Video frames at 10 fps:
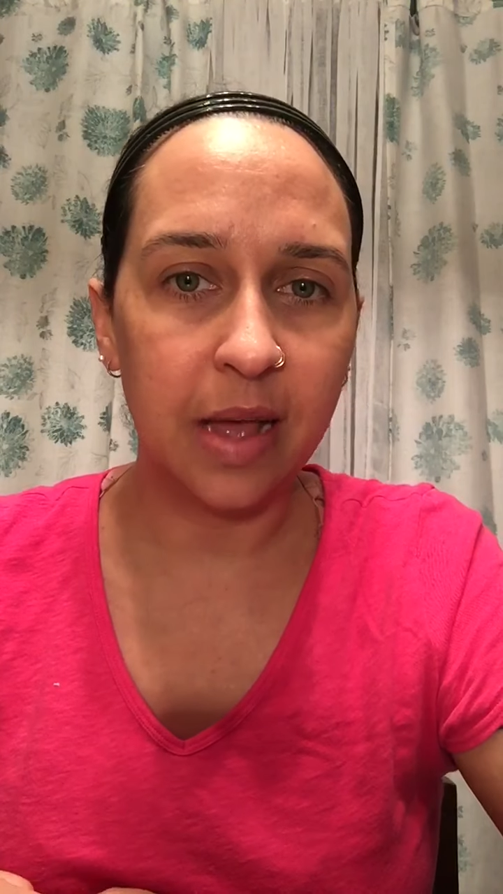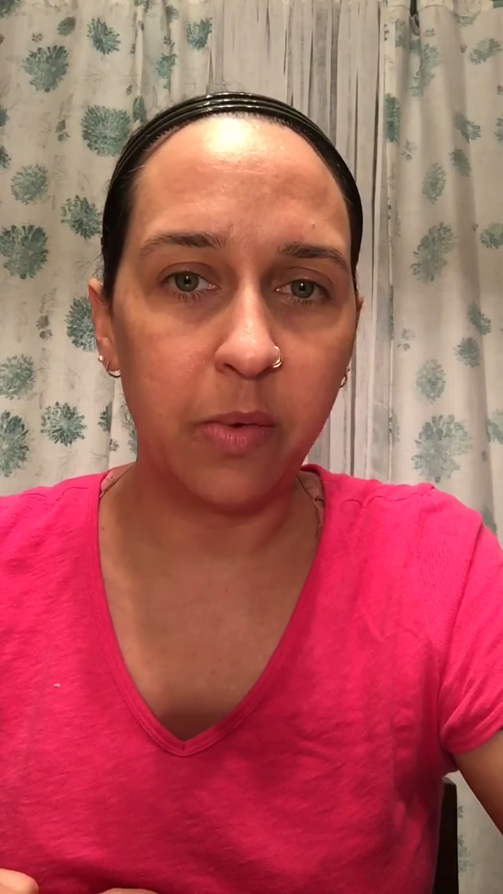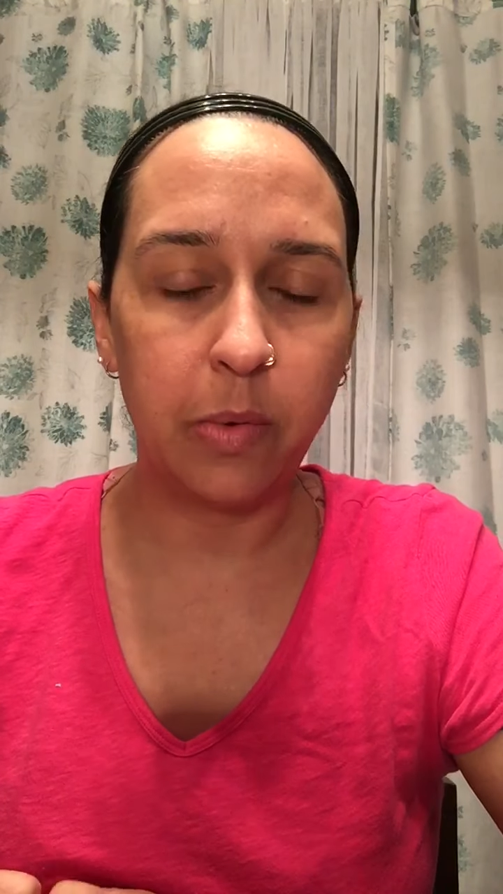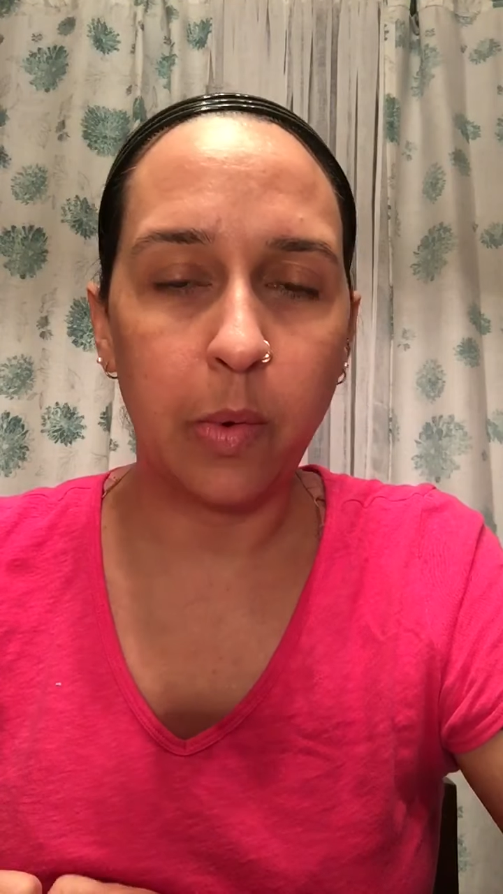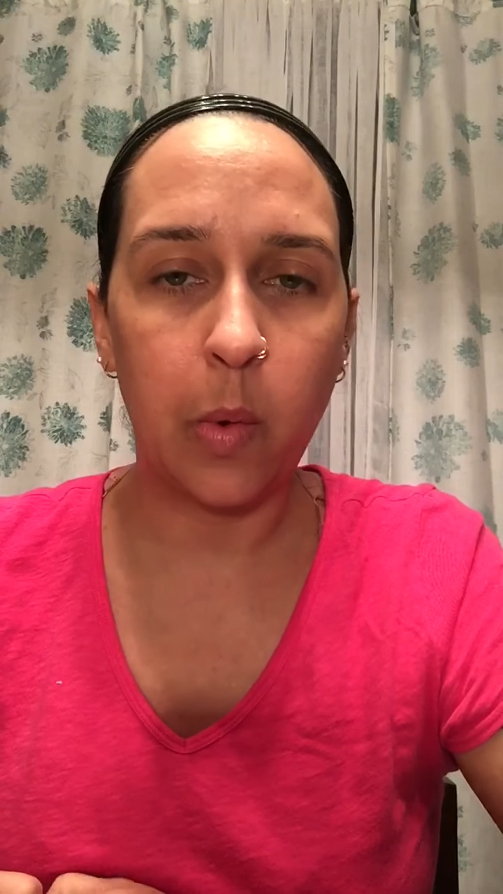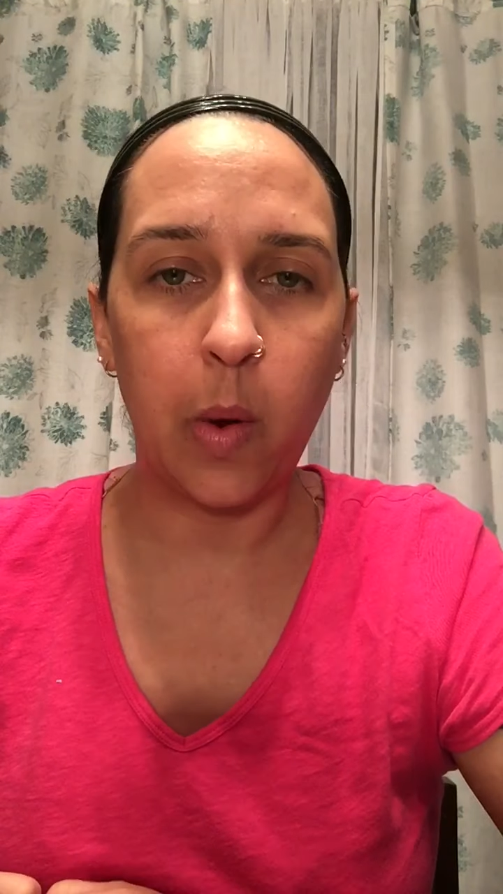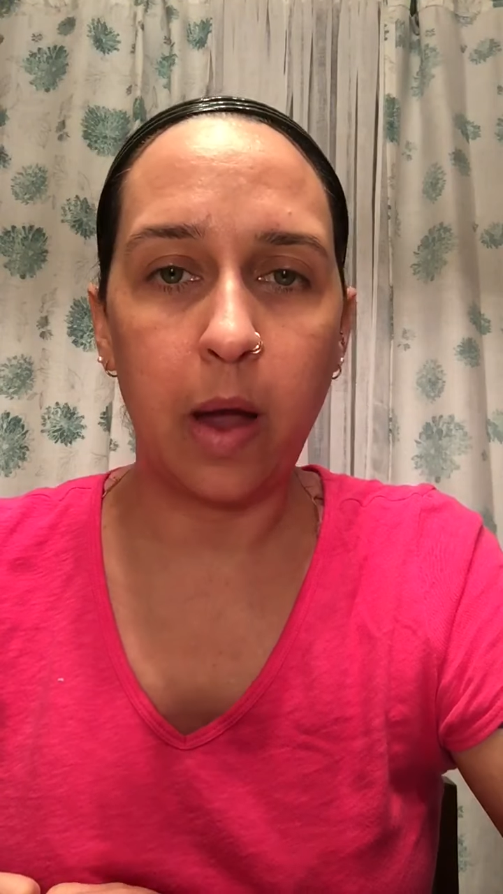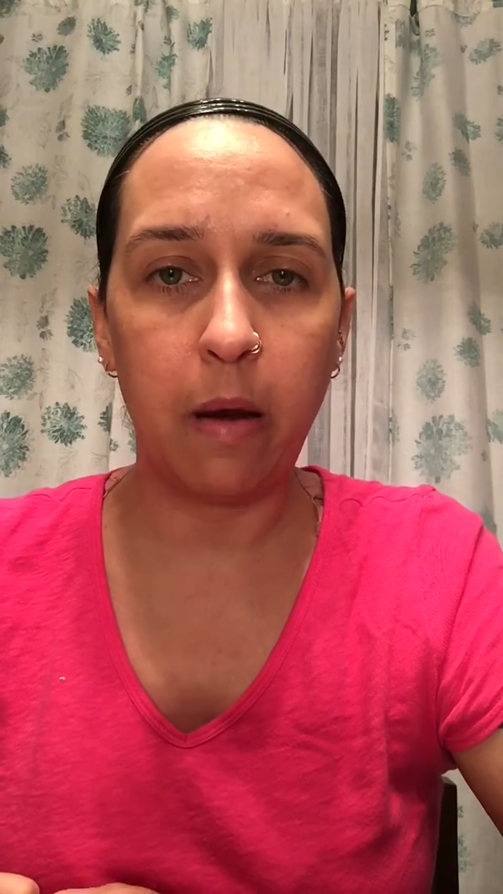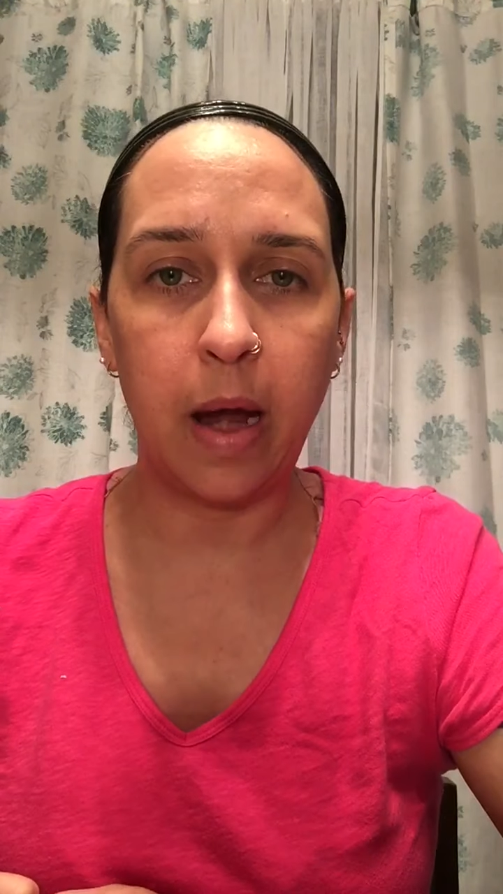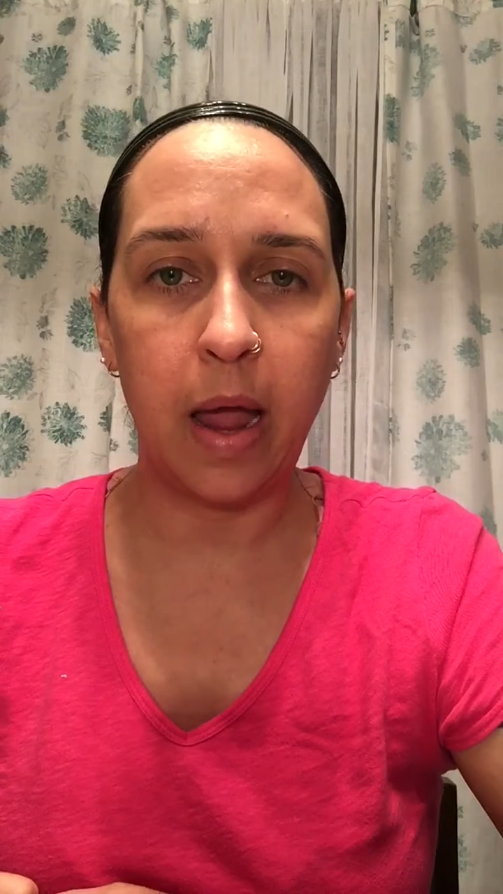That would
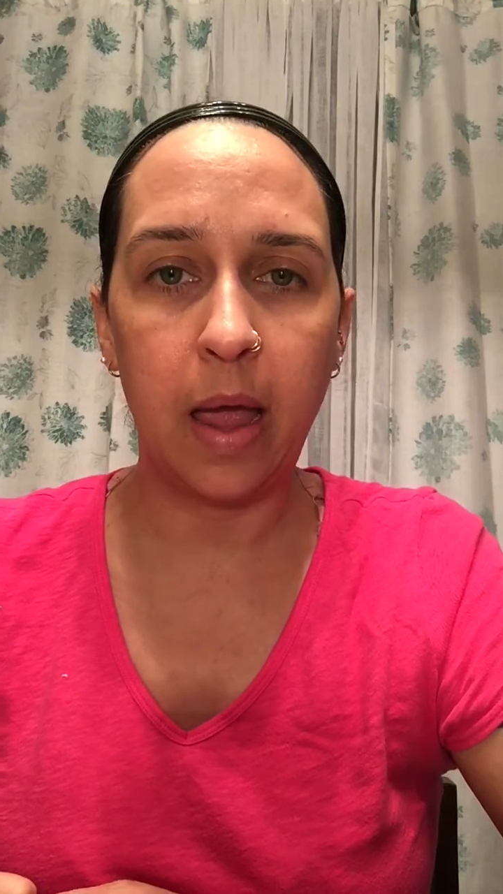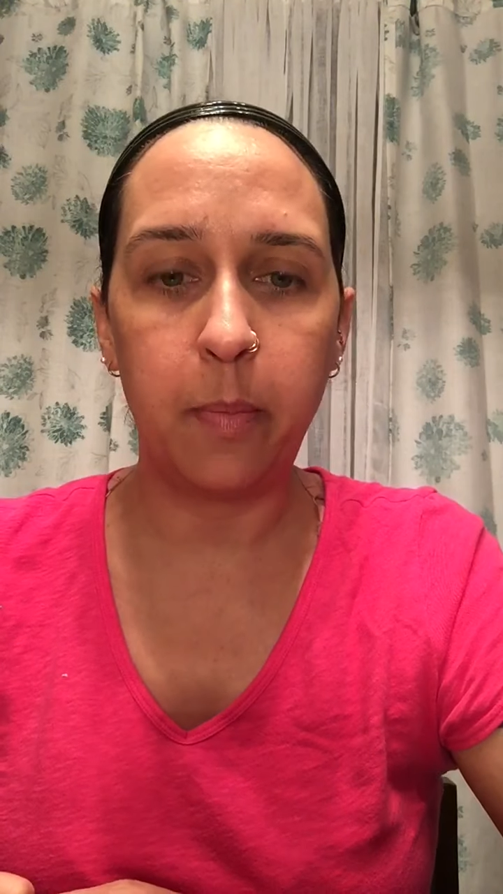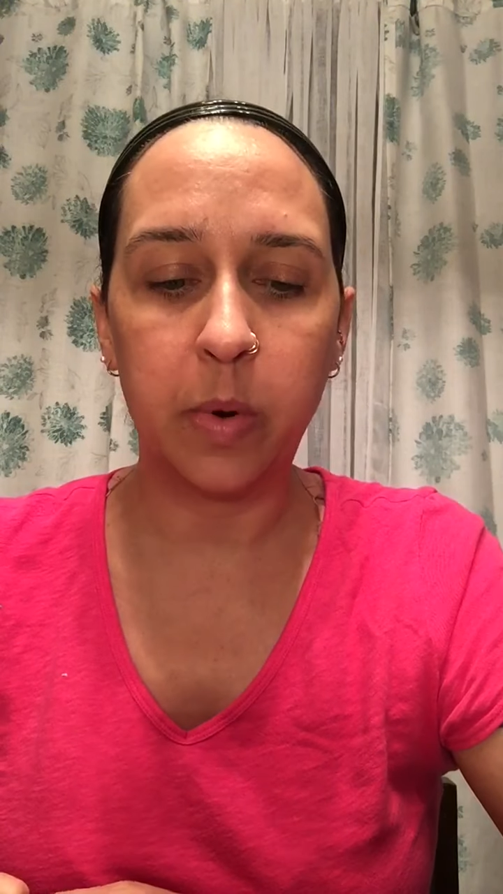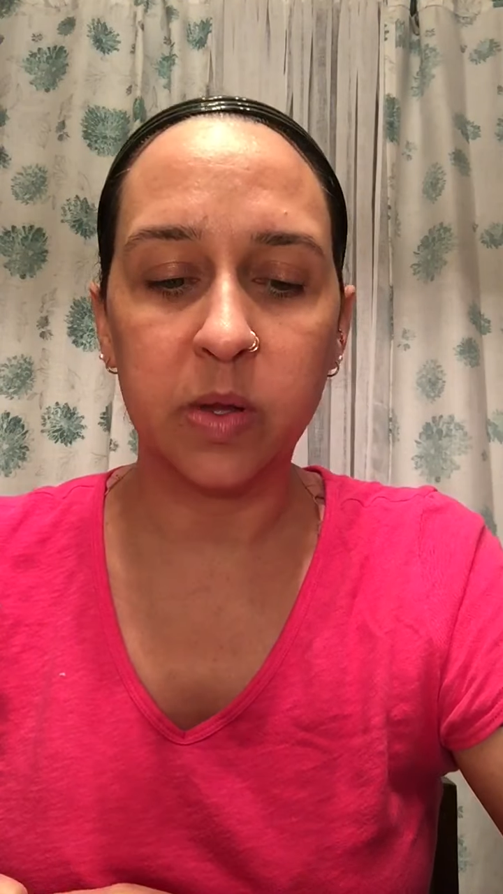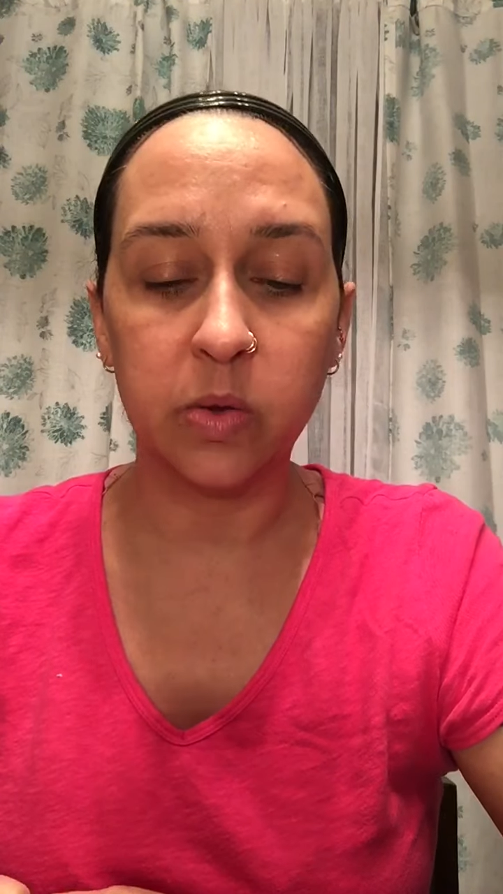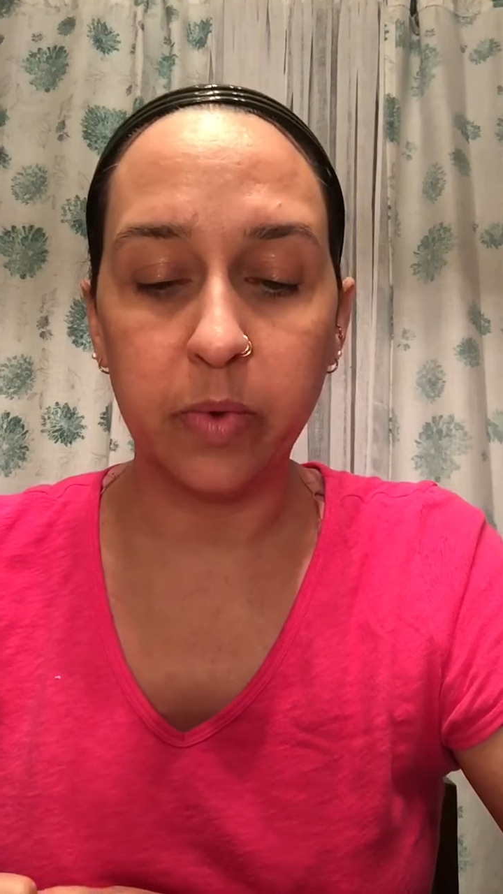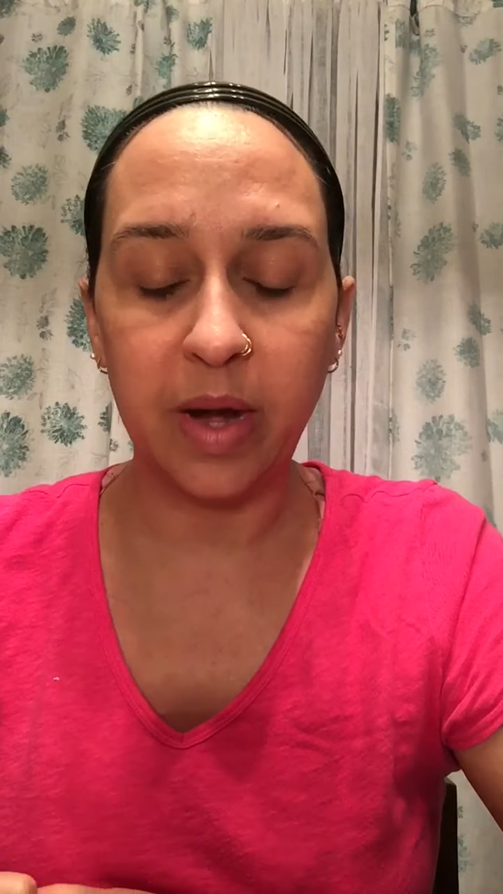require a personal